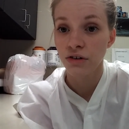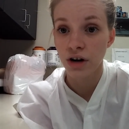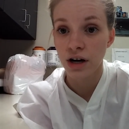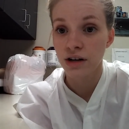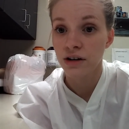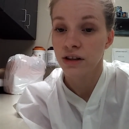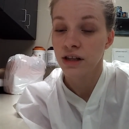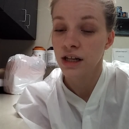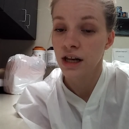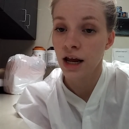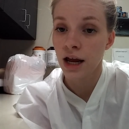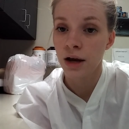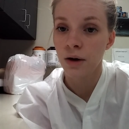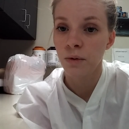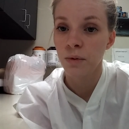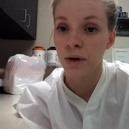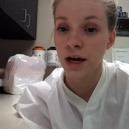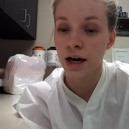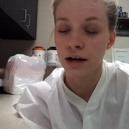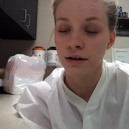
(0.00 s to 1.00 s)
greater than
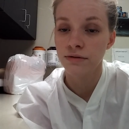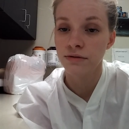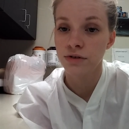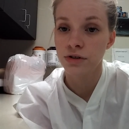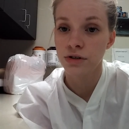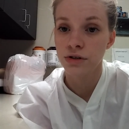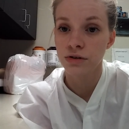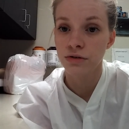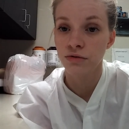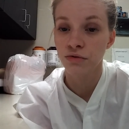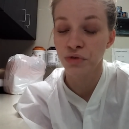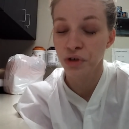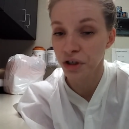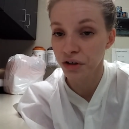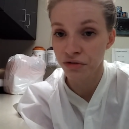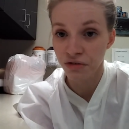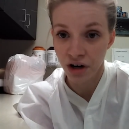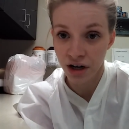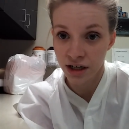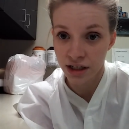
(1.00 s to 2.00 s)
8, we have to
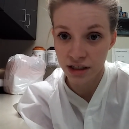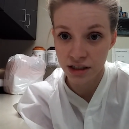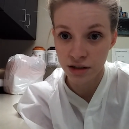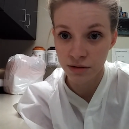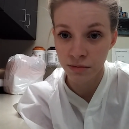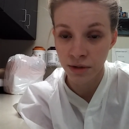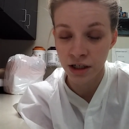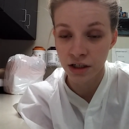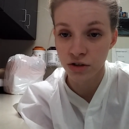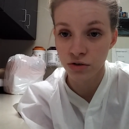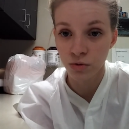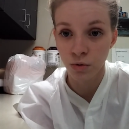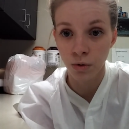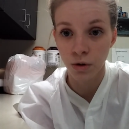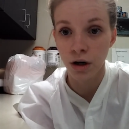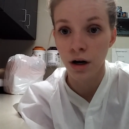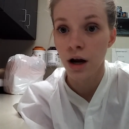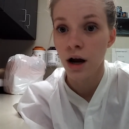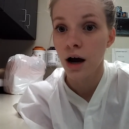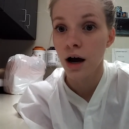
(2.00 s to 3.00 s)
rerun it to make
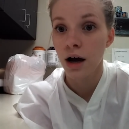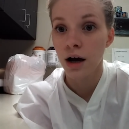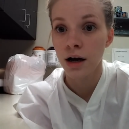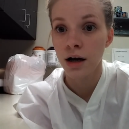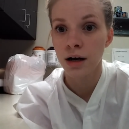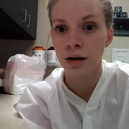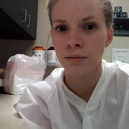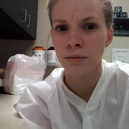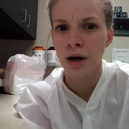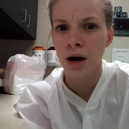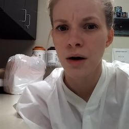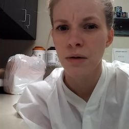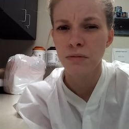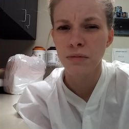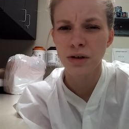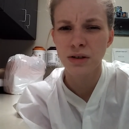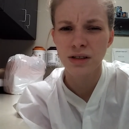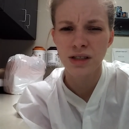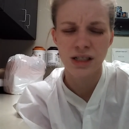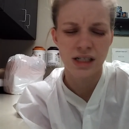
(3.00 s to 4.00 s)
sure. Um,
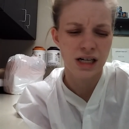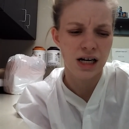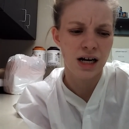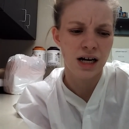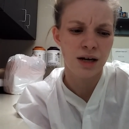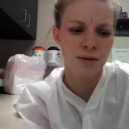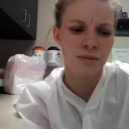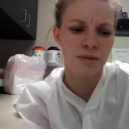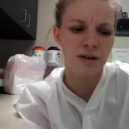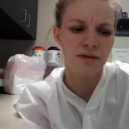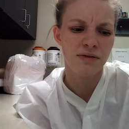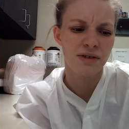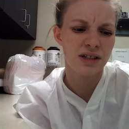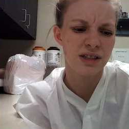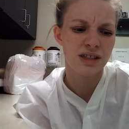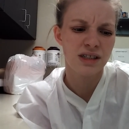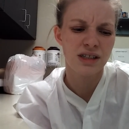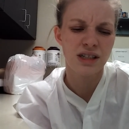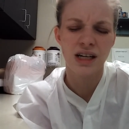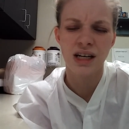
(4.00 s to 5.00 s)
most of the time, if
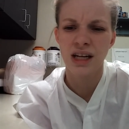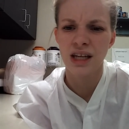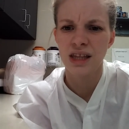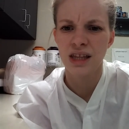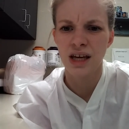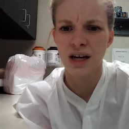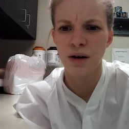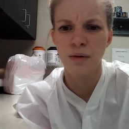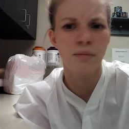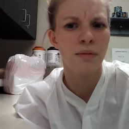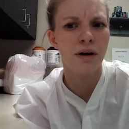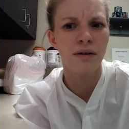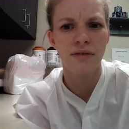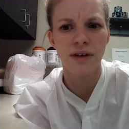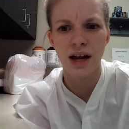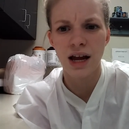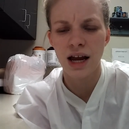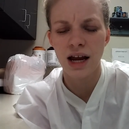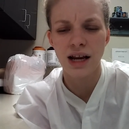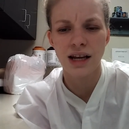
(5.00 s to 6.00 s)
it's anything above
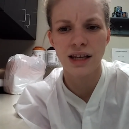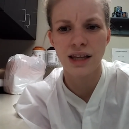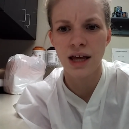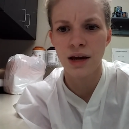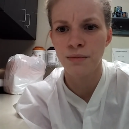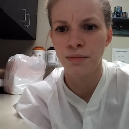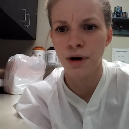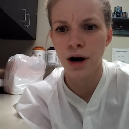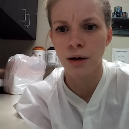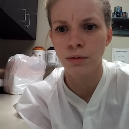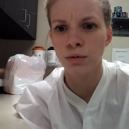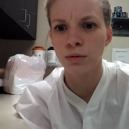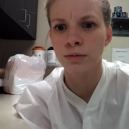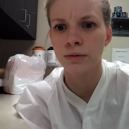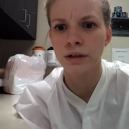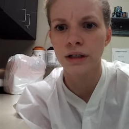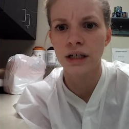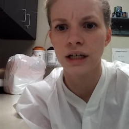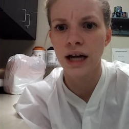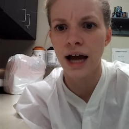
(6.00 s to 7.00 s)
8, they
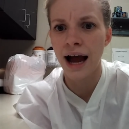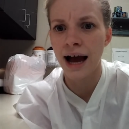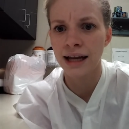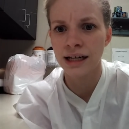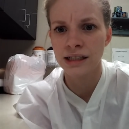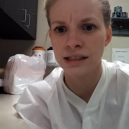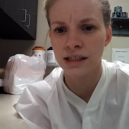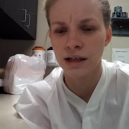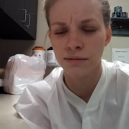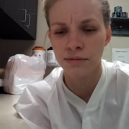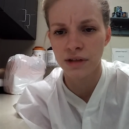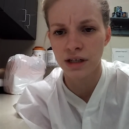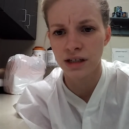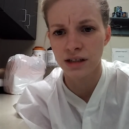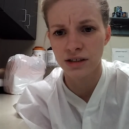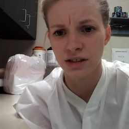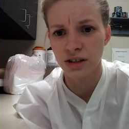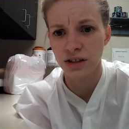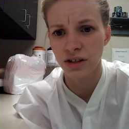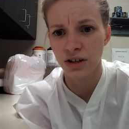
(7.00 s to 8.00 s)
probably added
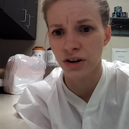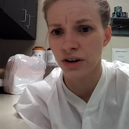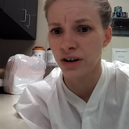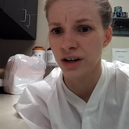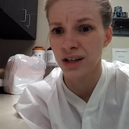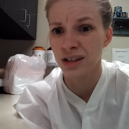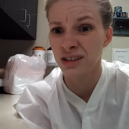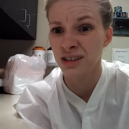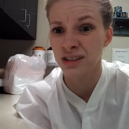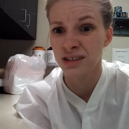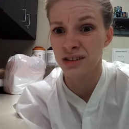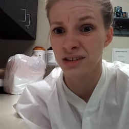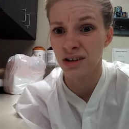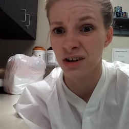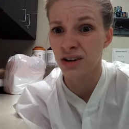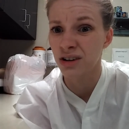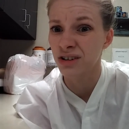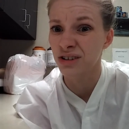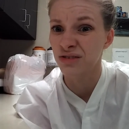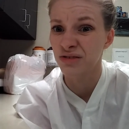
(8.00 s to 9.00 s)
something to the urine and it's
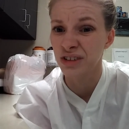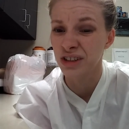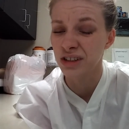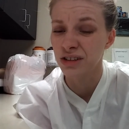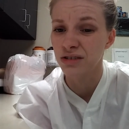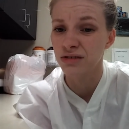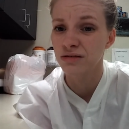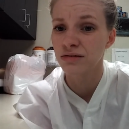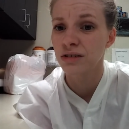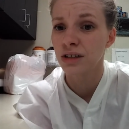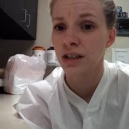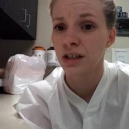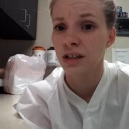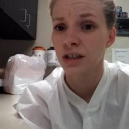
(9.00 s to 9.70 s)
not a real